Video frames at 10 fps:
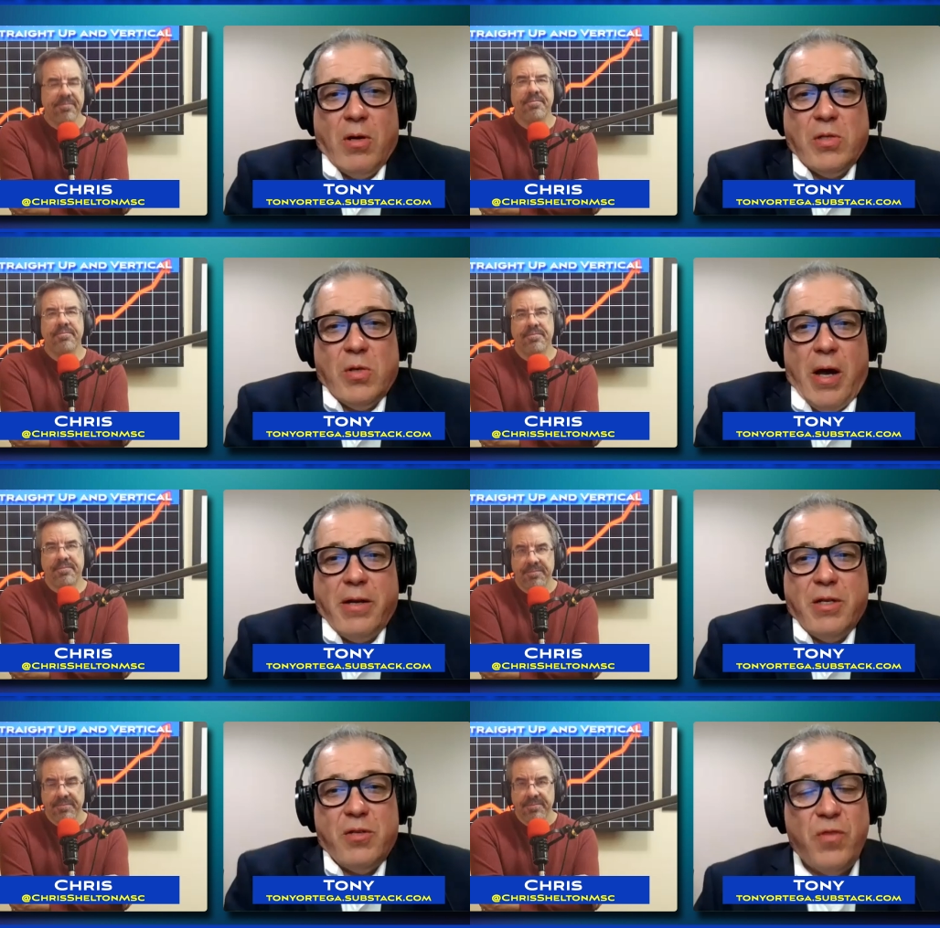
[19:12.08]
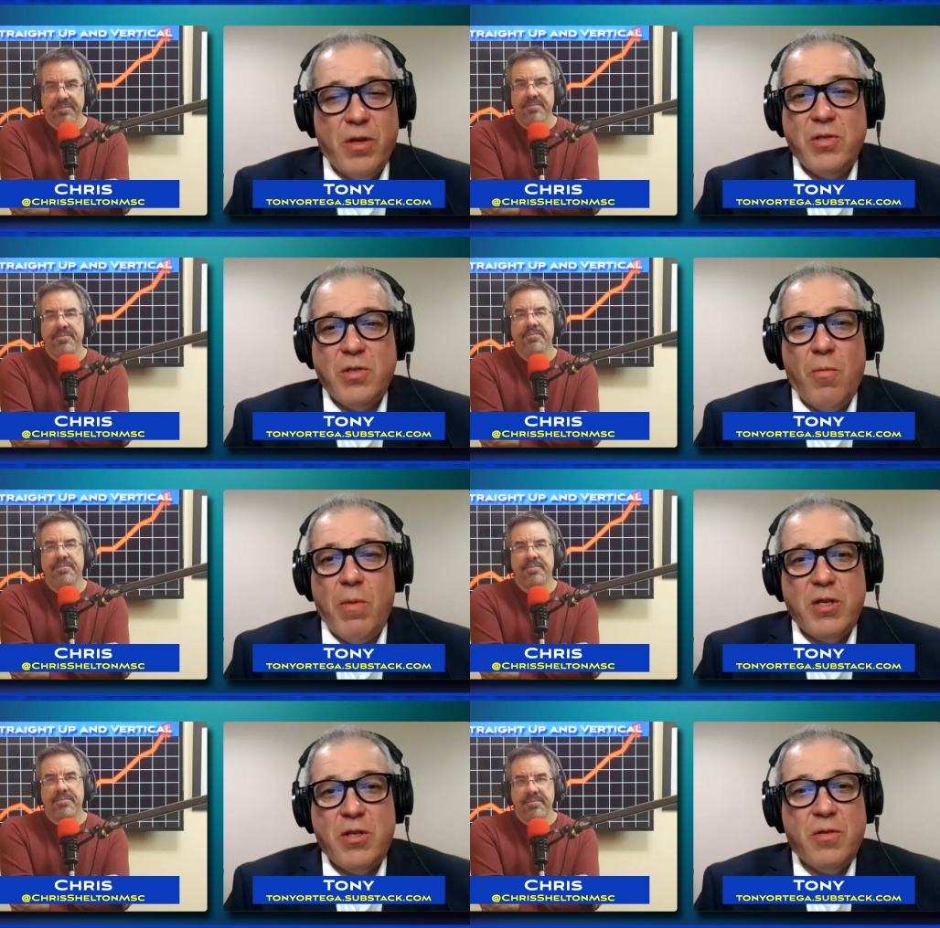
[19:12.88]
Speaker 1: I'm also I just feel so
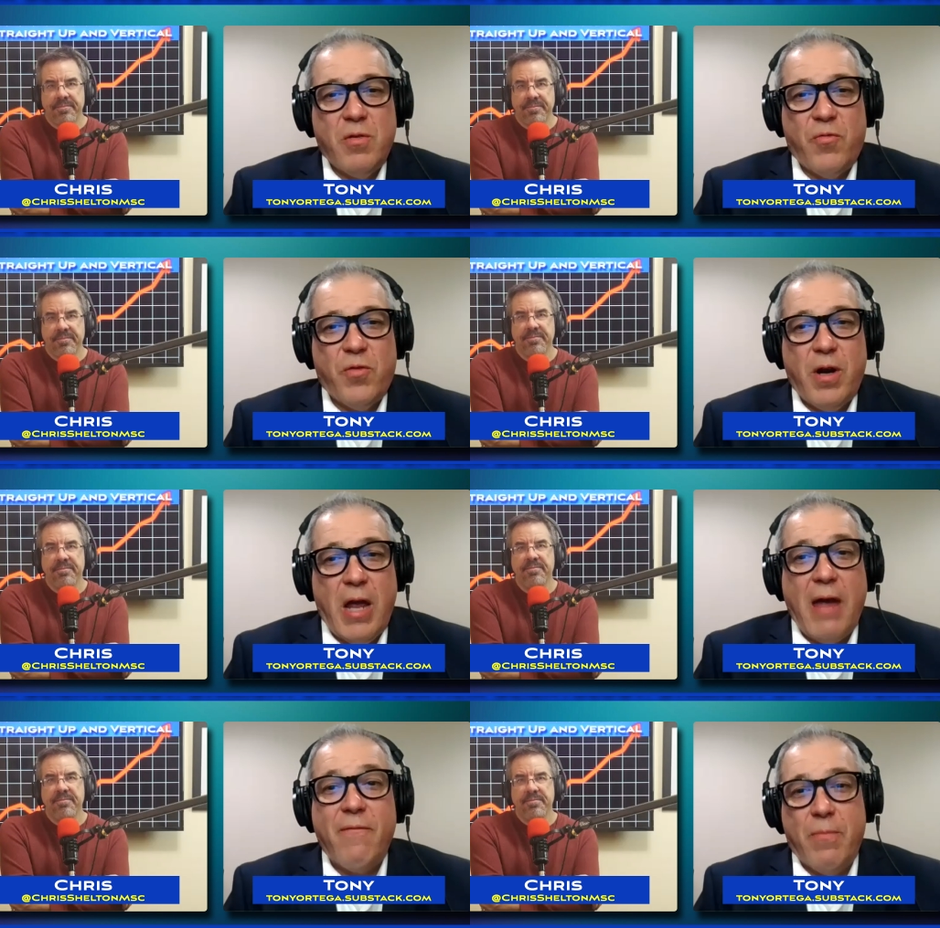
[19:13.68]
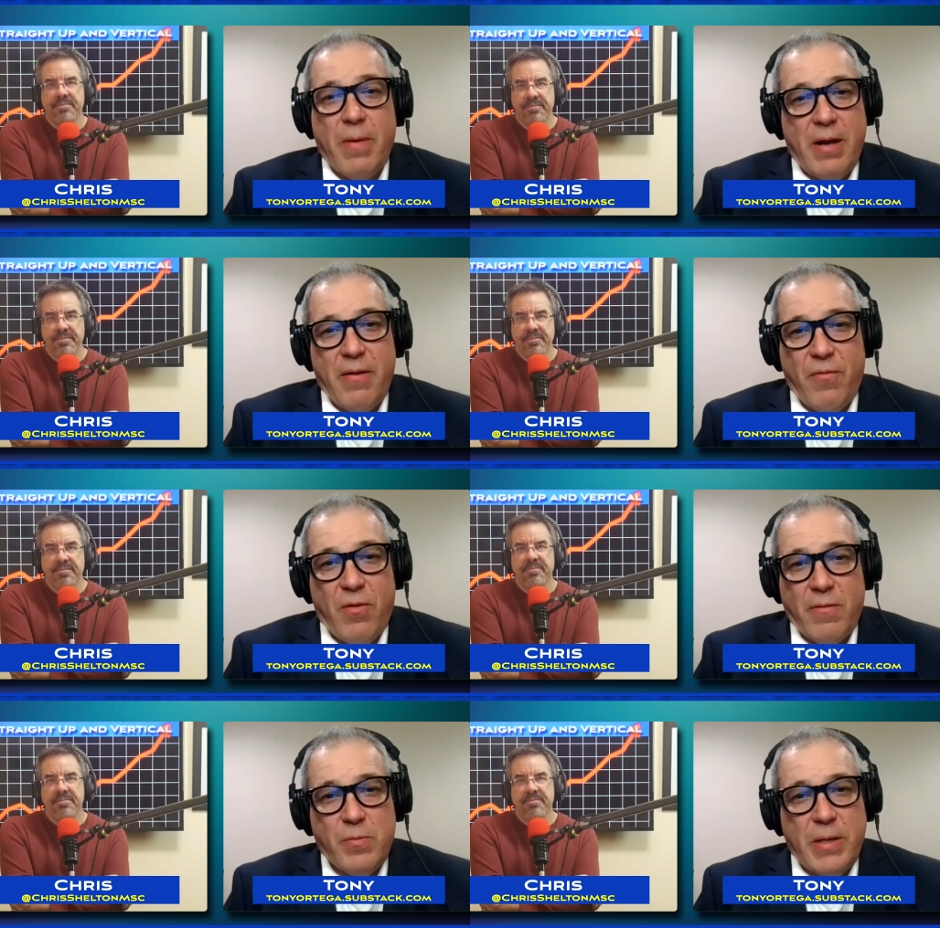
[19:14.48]
much for everybody
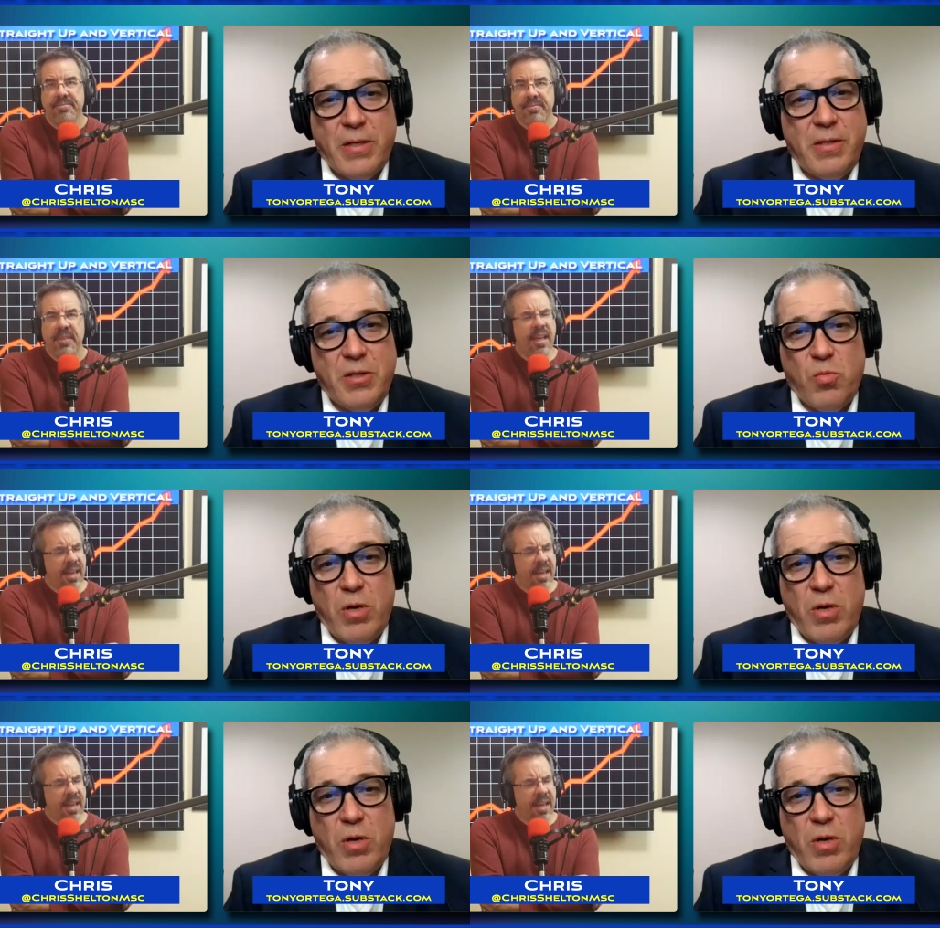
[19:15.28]
involved, especially yeah.